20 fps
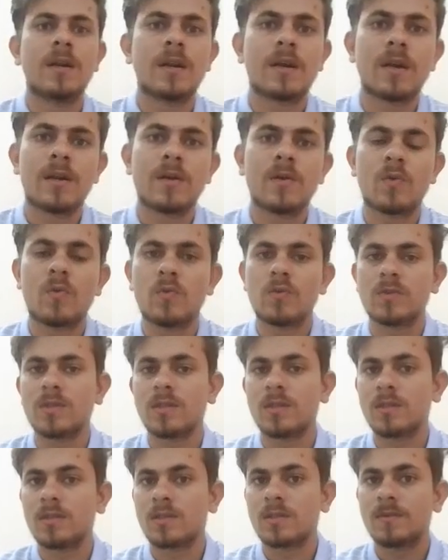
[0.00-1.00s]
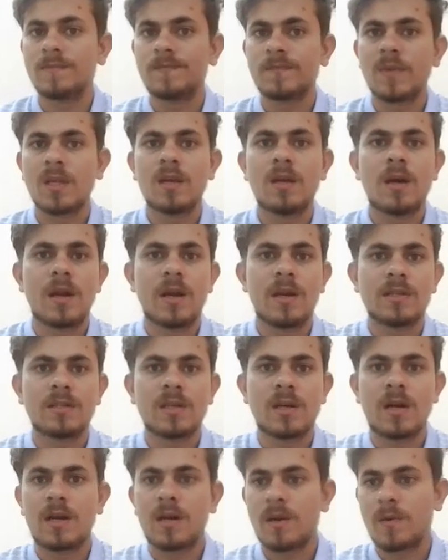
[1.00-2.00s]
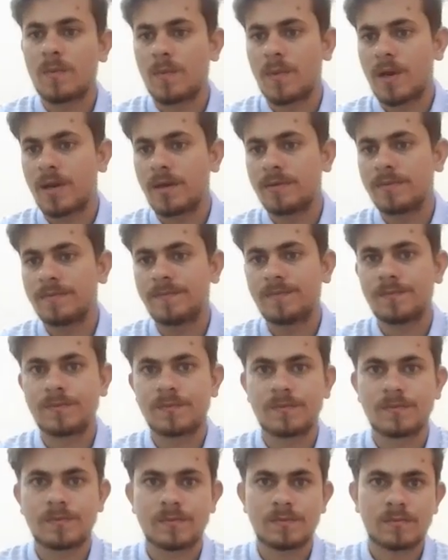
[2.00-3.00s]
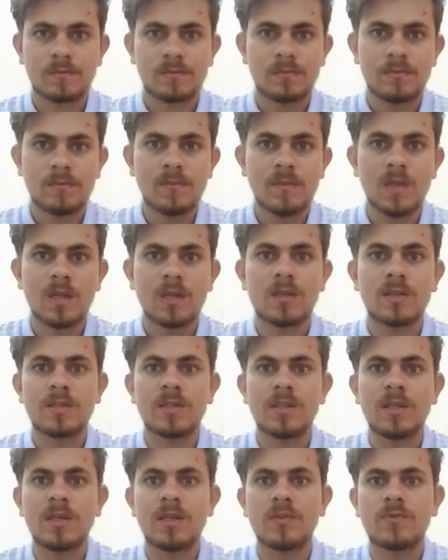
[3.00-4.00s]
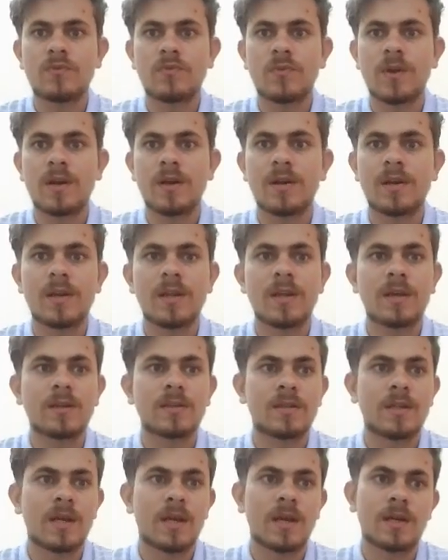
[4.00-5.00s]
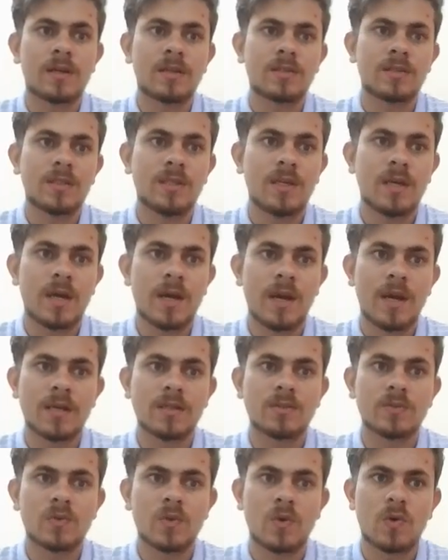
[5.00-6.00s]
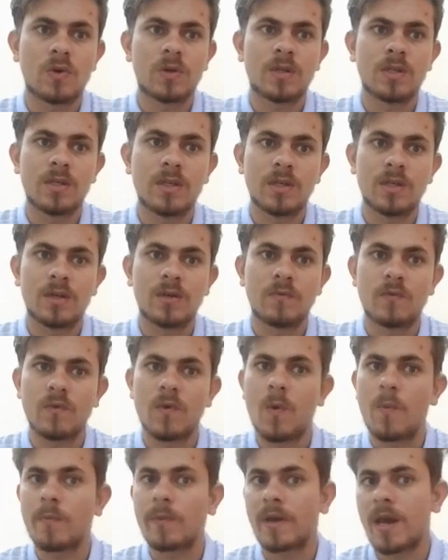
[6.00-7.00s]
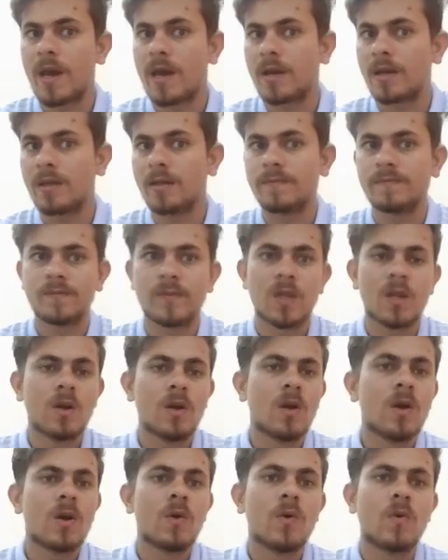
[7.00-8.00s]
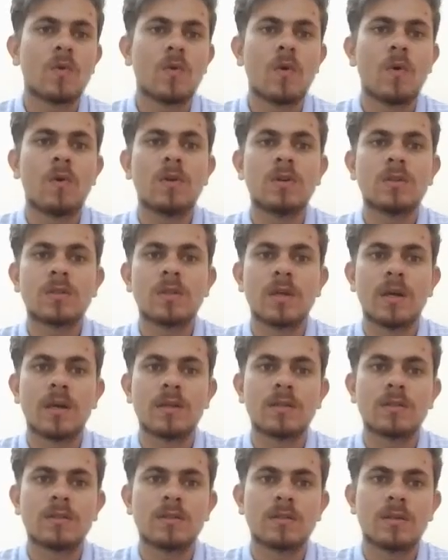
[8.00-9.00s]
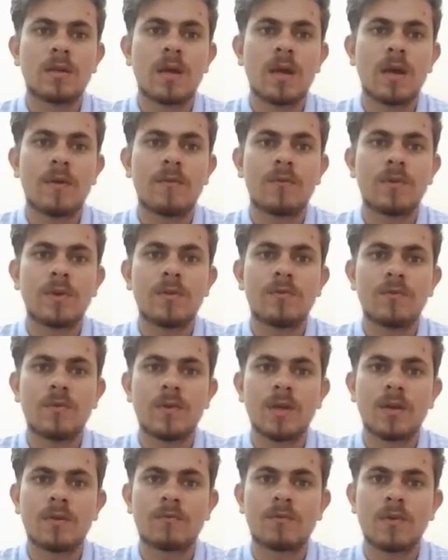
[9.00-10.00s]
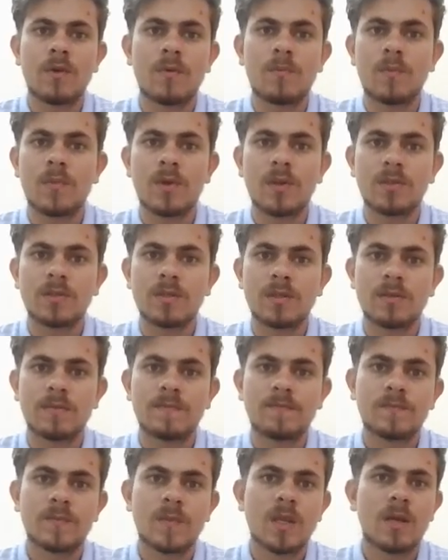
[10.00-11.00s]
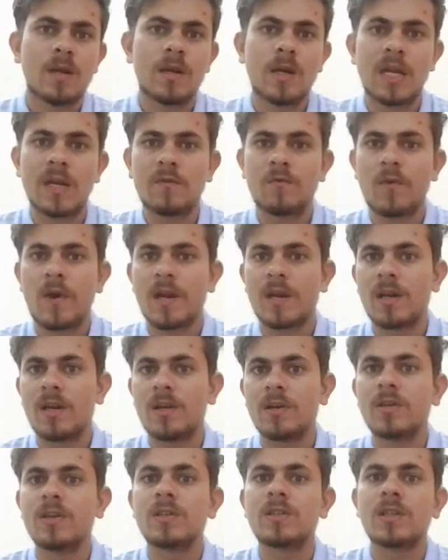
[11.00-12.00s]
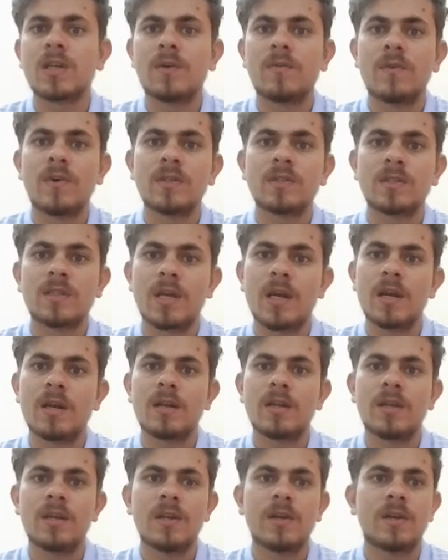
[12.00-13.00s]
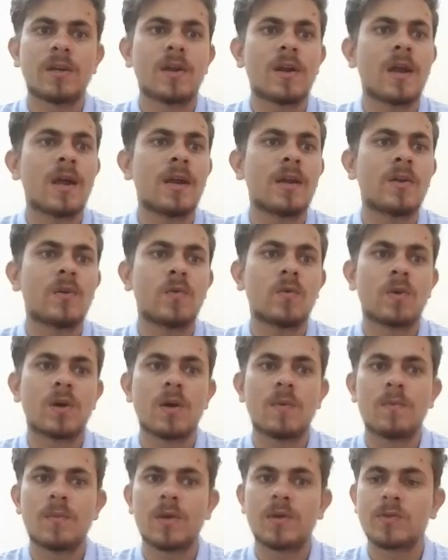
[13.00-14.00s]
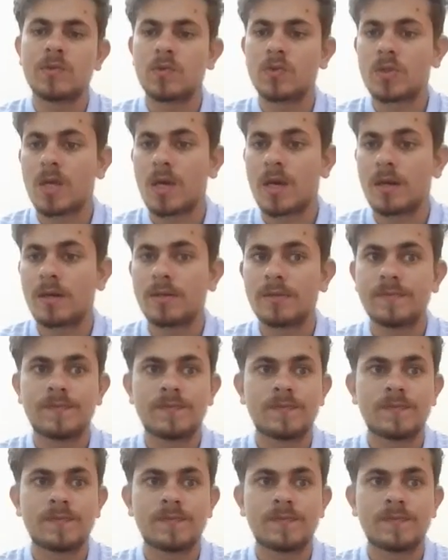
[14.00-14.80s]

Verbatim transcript: Rick, and two sons, Richard and Ben. She is frantic that she has not heard from Kenny, who calls her every week from prison, and finally discovers that he tried to commit suicide.